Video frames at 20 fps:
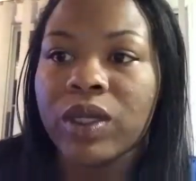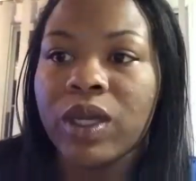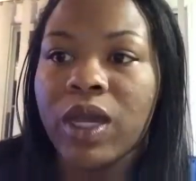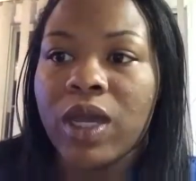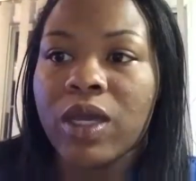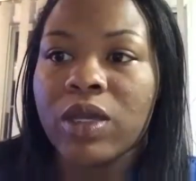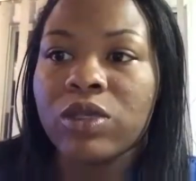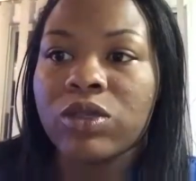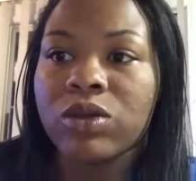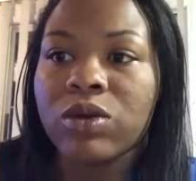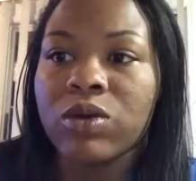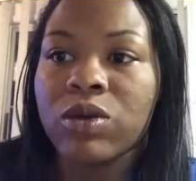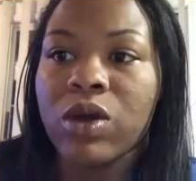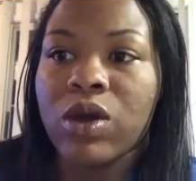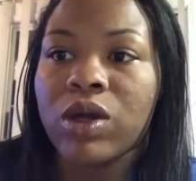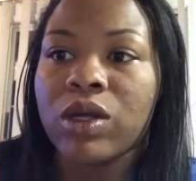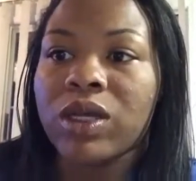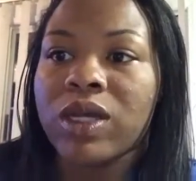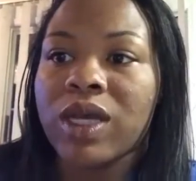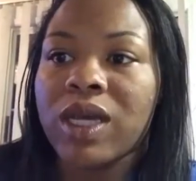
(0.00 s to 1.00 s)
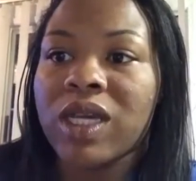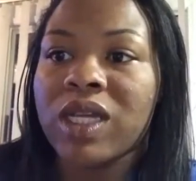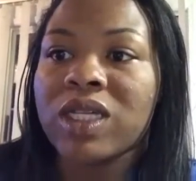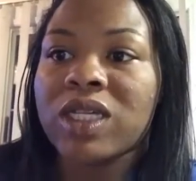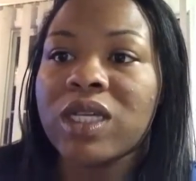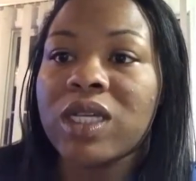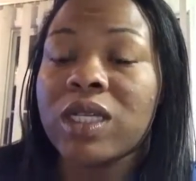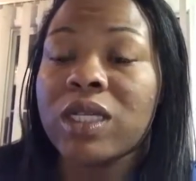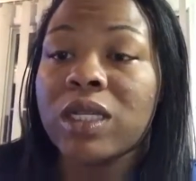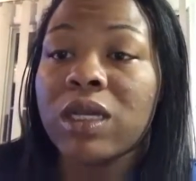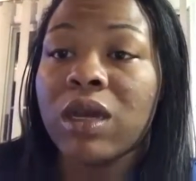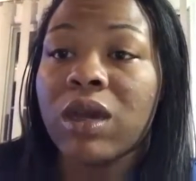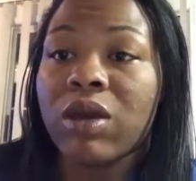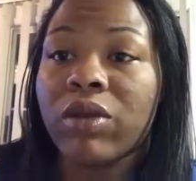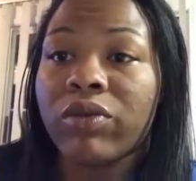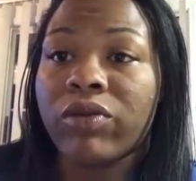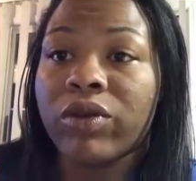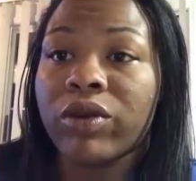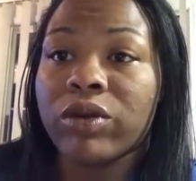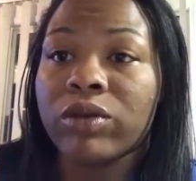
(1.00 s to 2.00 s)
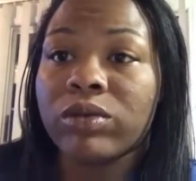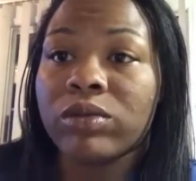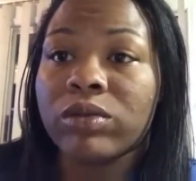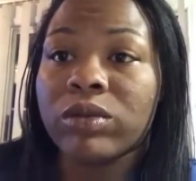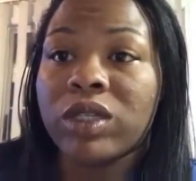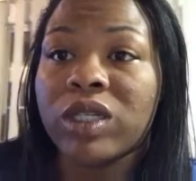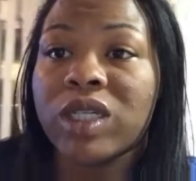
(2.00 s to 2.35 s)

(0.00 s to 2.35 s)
Yeah, so y'all, Deasia is in her room.